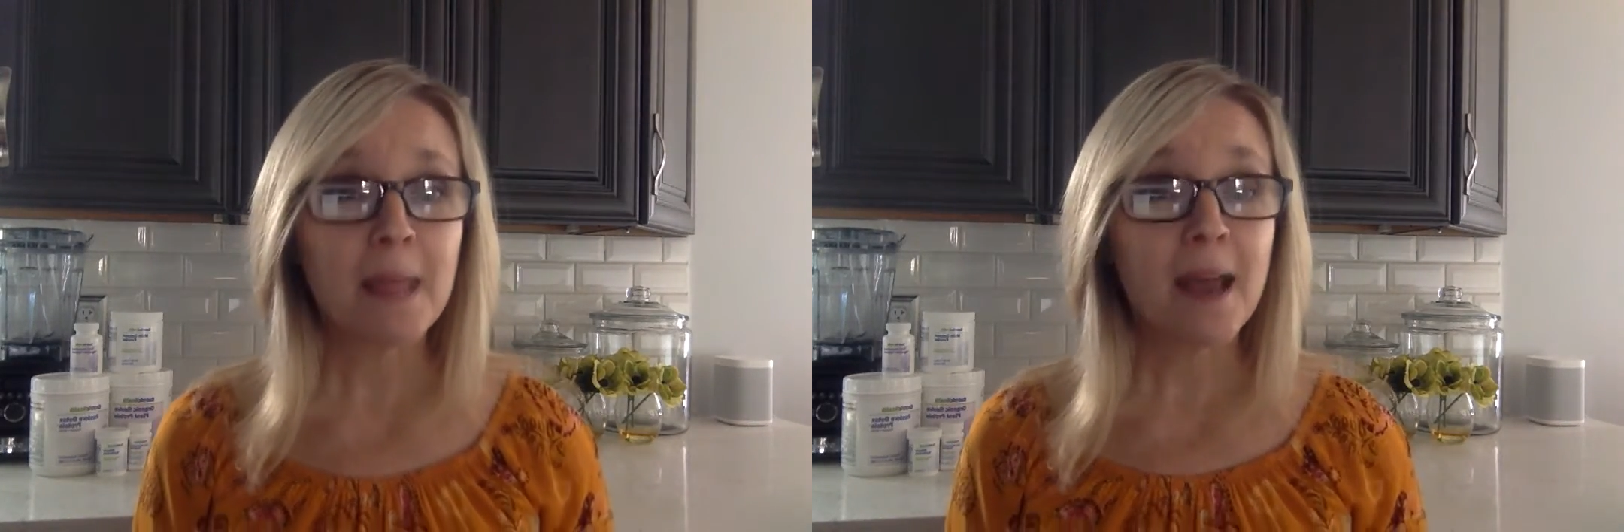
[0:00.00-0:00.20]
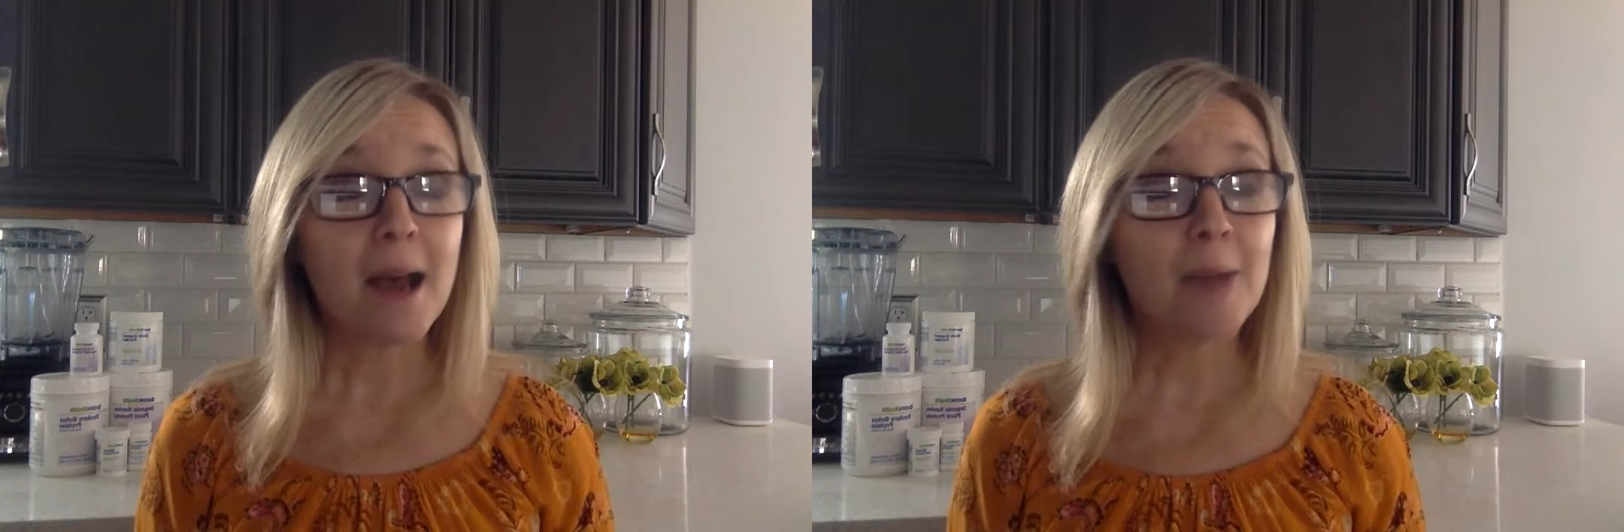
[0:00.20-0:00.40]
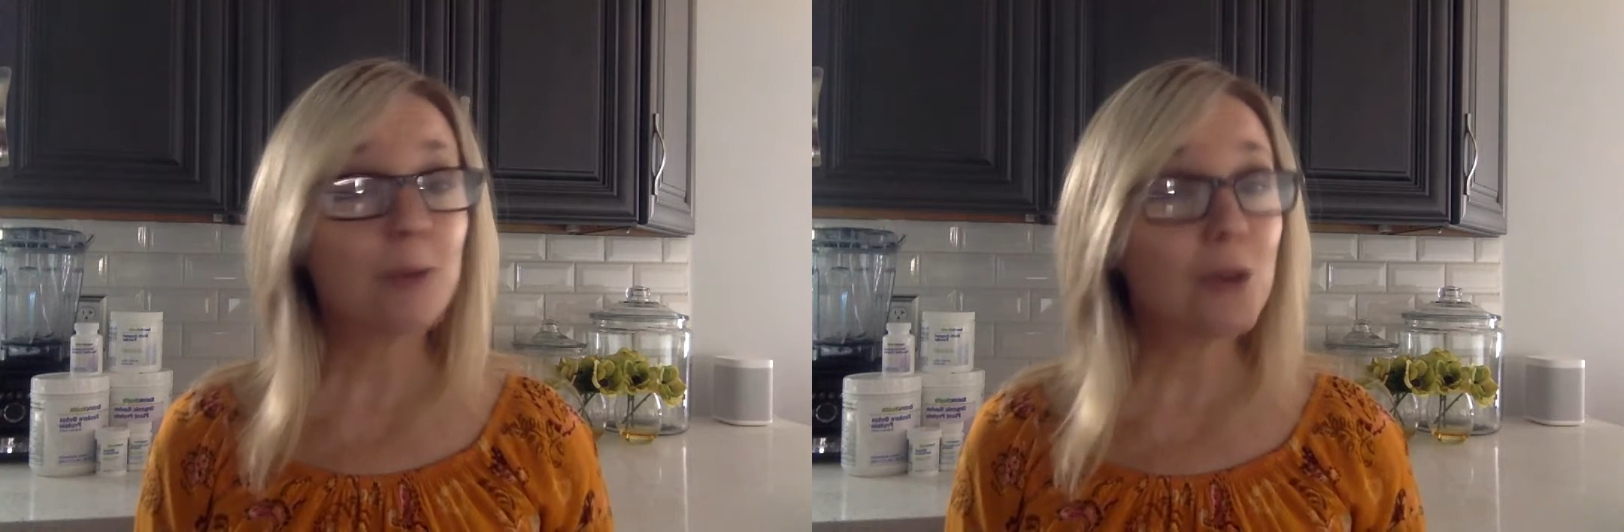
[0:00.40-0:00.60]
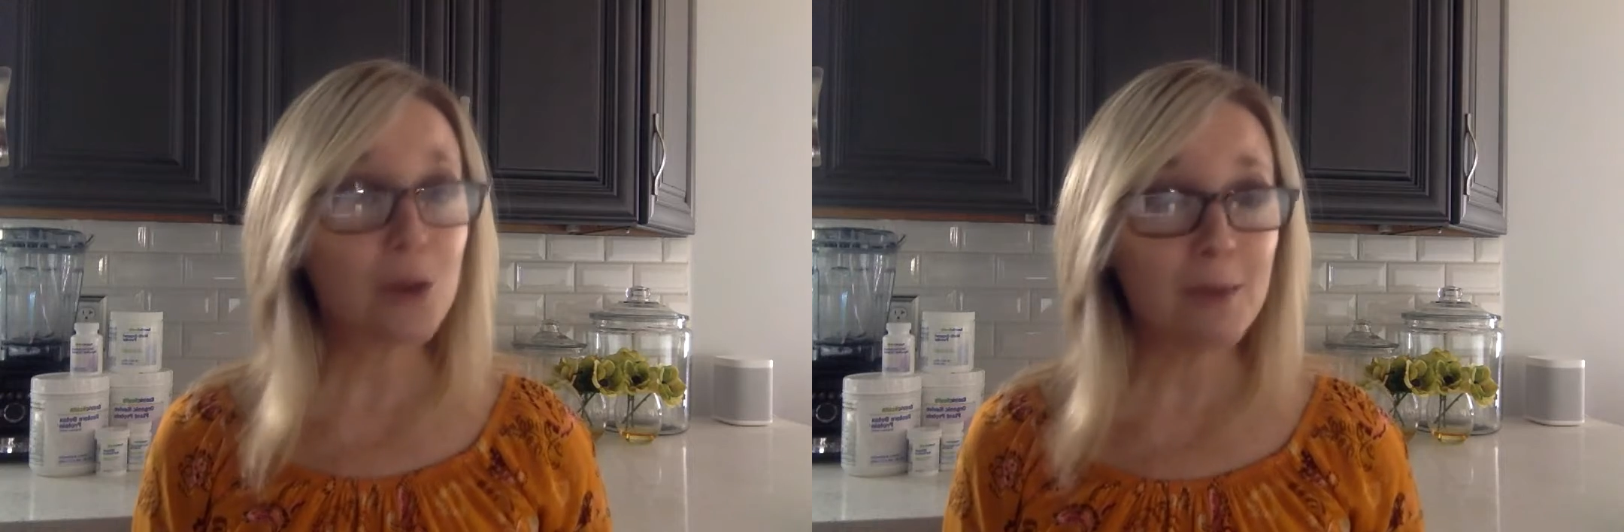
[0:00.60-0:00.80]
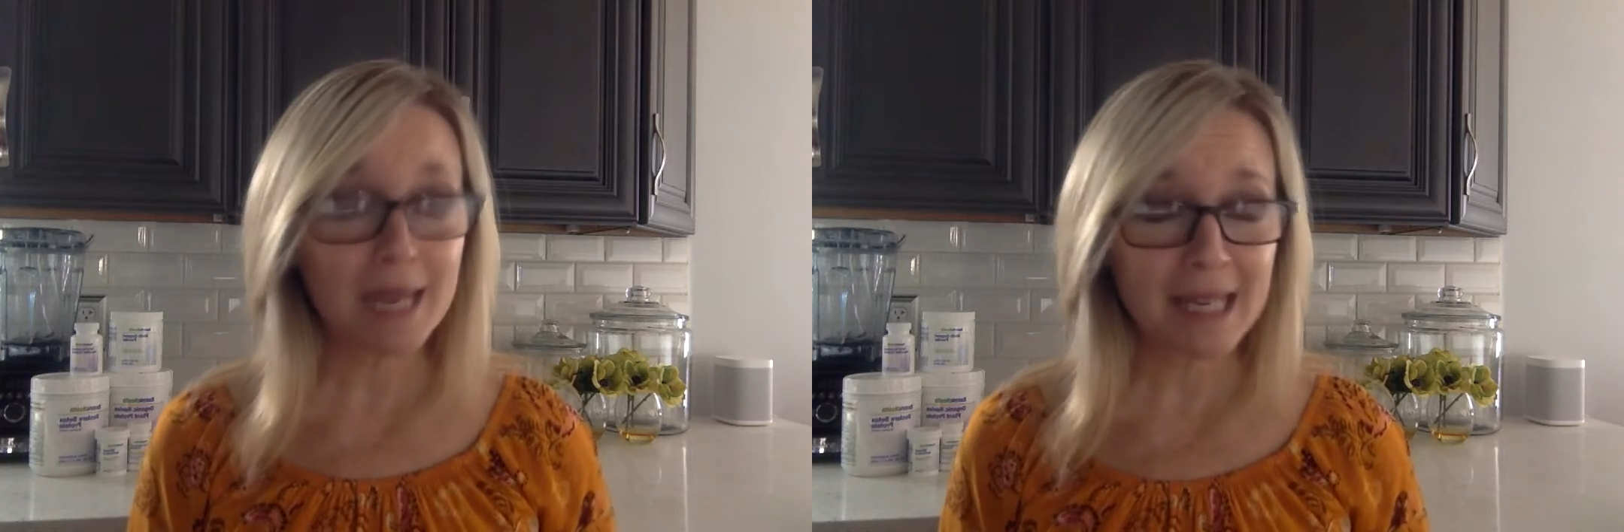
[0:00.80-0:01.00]

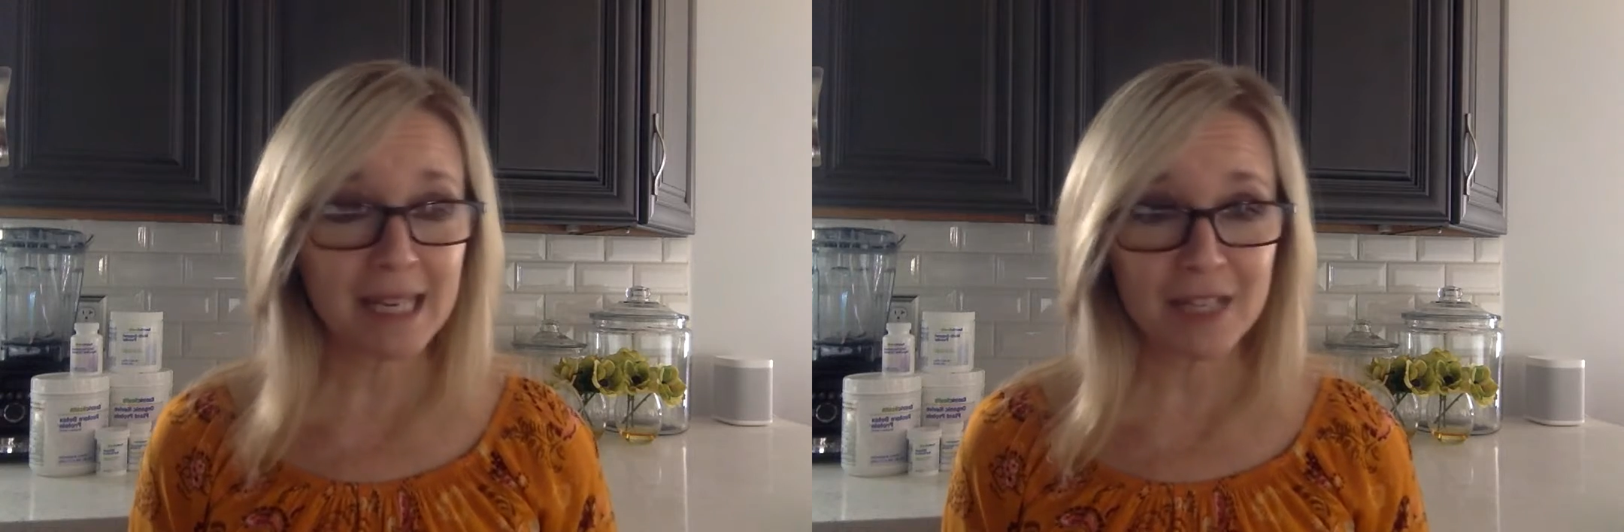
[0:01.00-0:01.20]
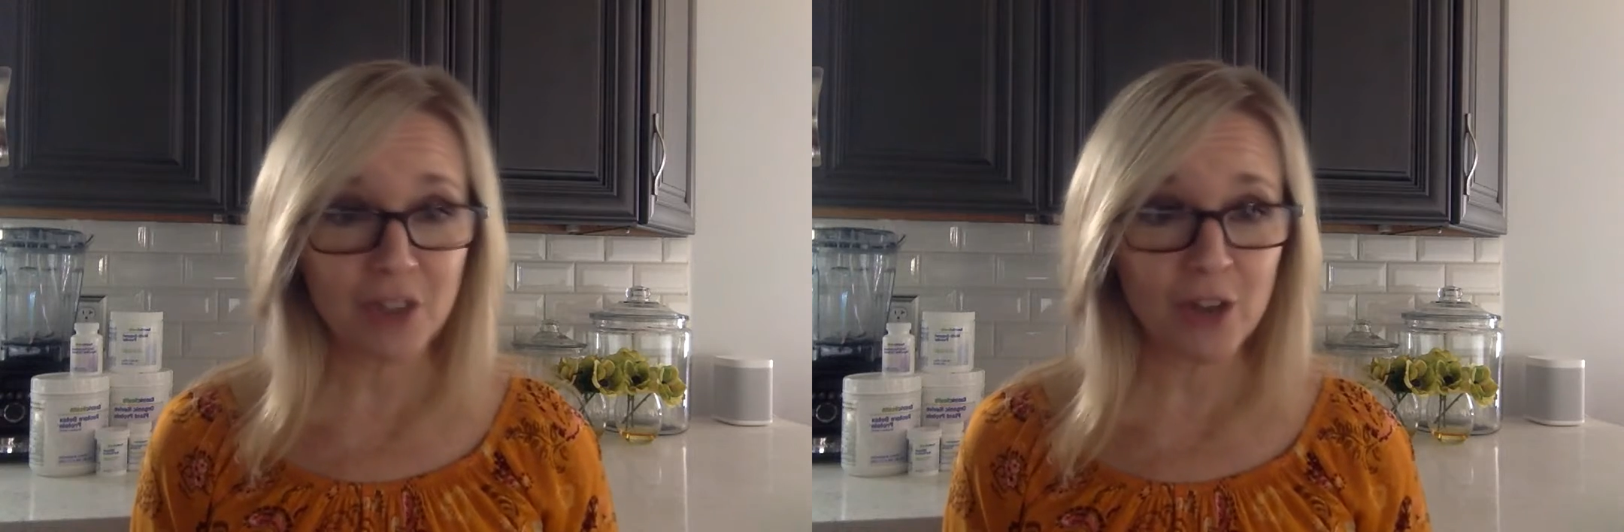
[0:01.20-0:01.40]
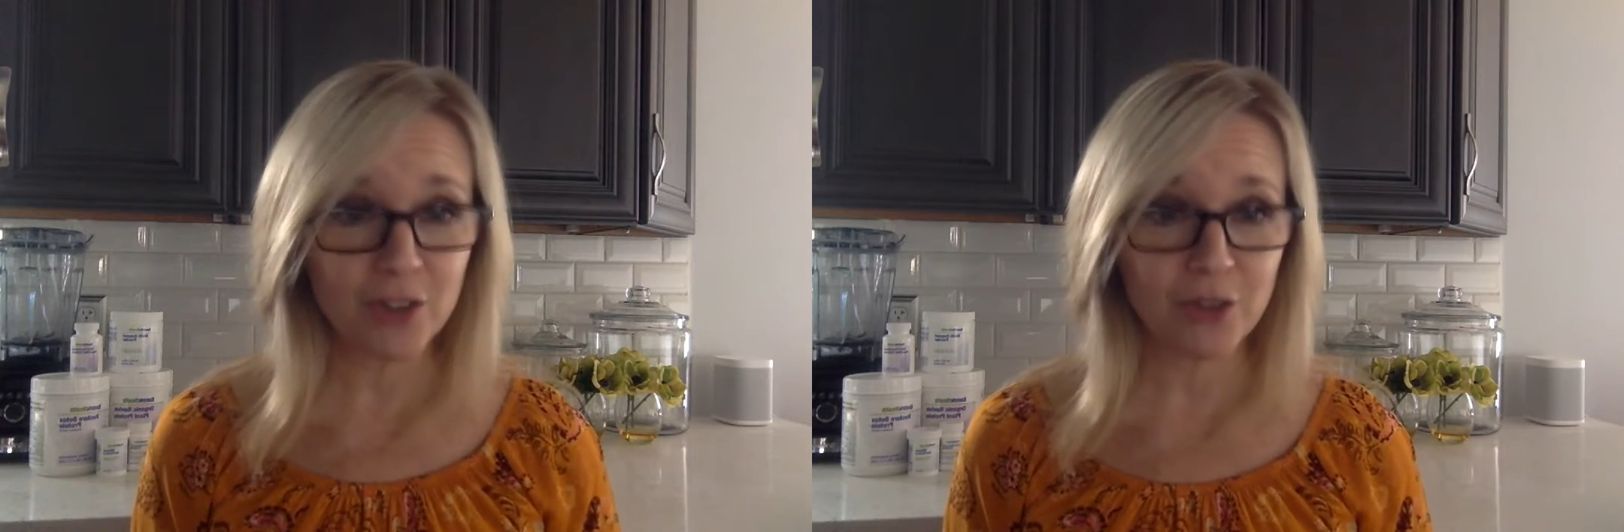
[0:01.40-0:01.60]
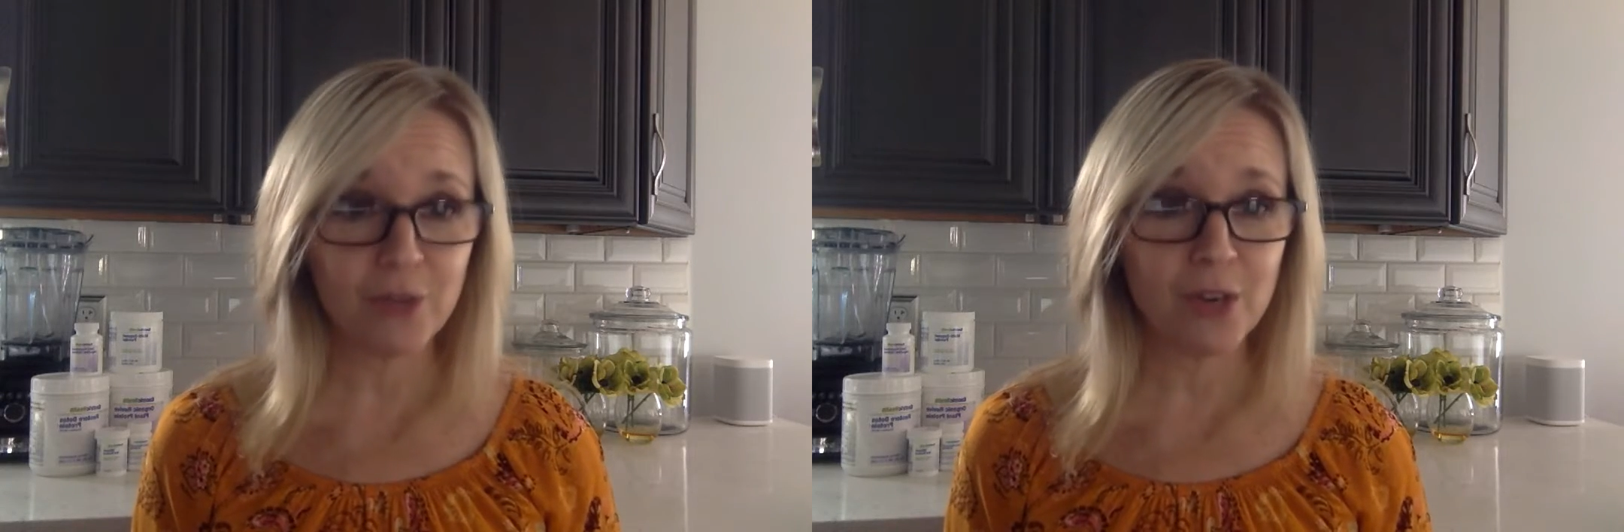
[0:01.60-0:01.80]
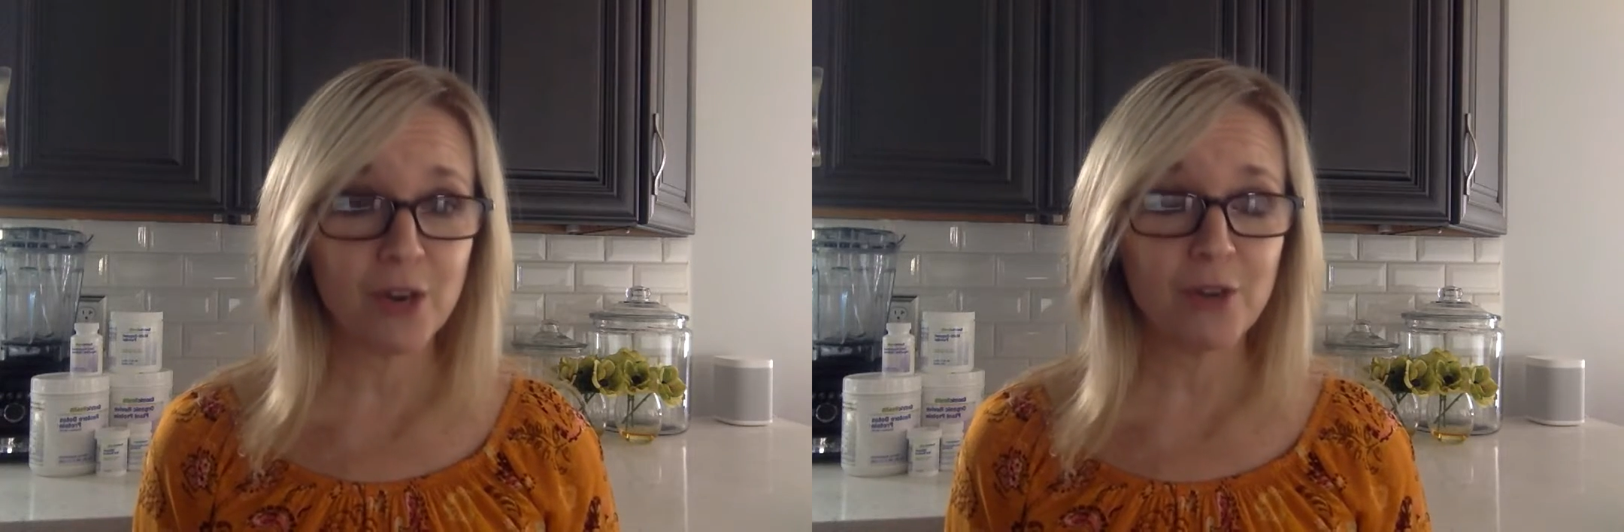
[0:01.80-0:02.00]
Glucomannan is also
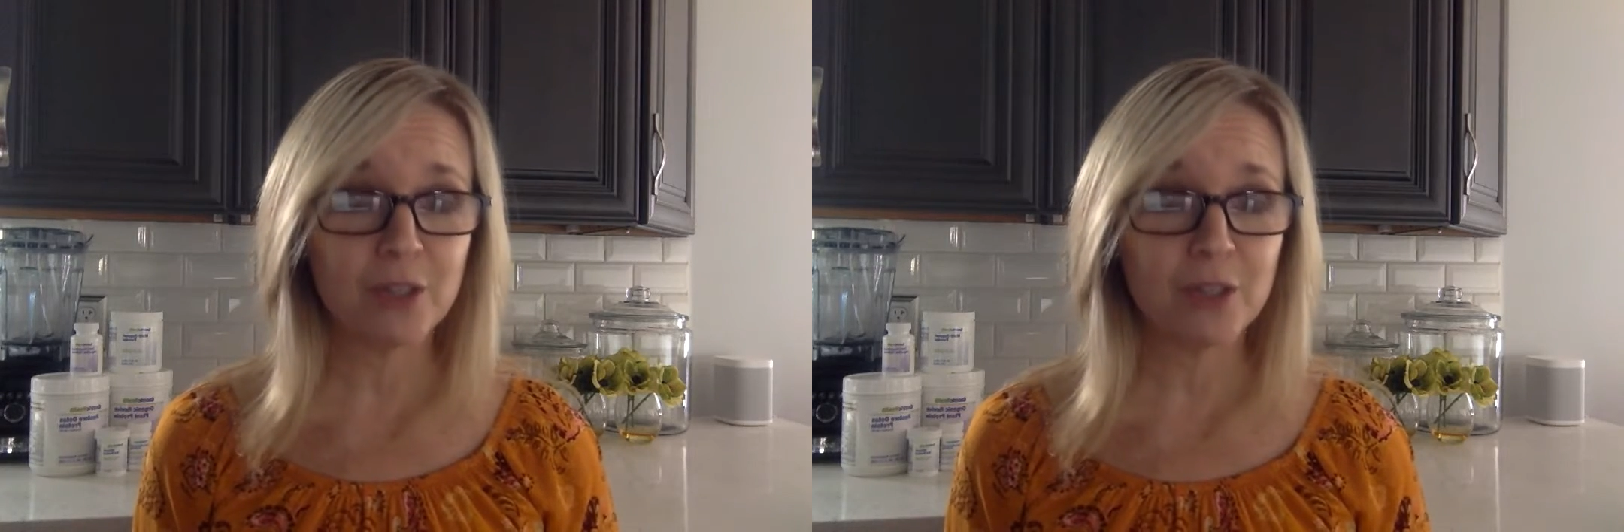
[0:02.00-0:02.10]
known